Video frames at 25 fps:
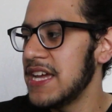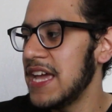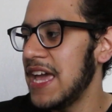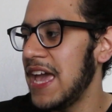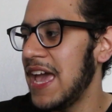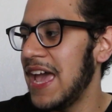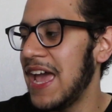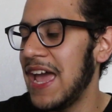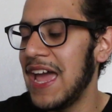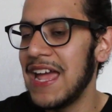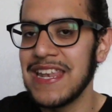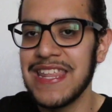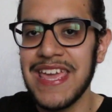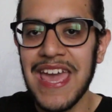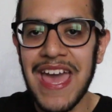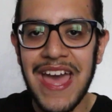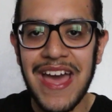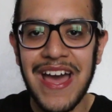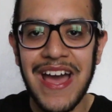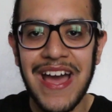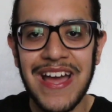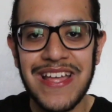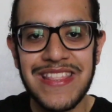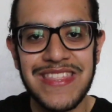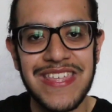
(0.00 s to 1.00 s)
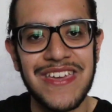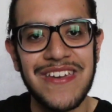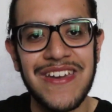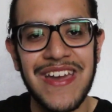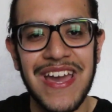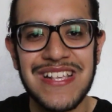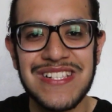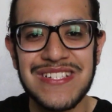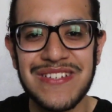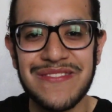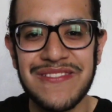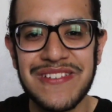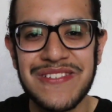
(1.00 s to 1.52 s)
And yeah. Thank you
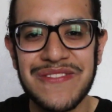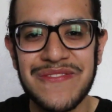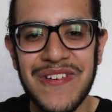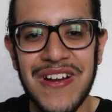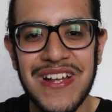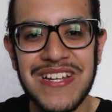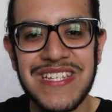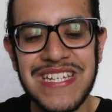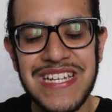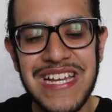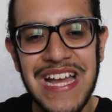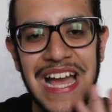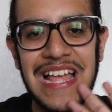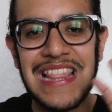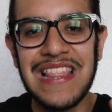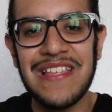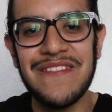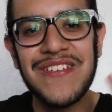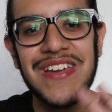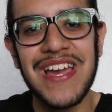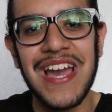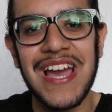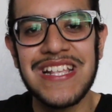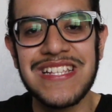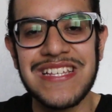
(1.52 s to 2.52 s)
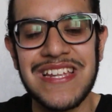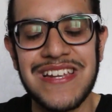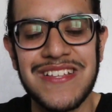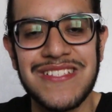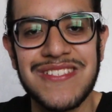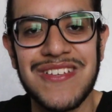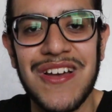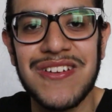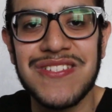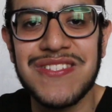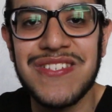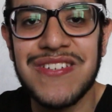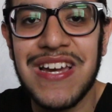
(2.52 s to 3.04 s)
guys so much for watching. I love you guys, and I'll
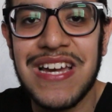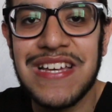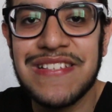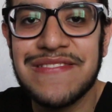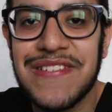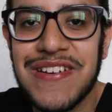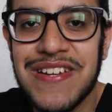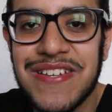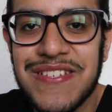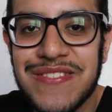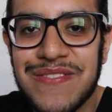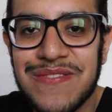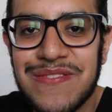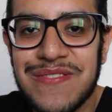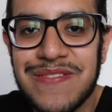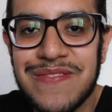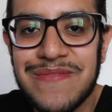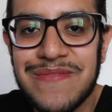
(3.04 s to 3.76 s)
talk to you guys very soon.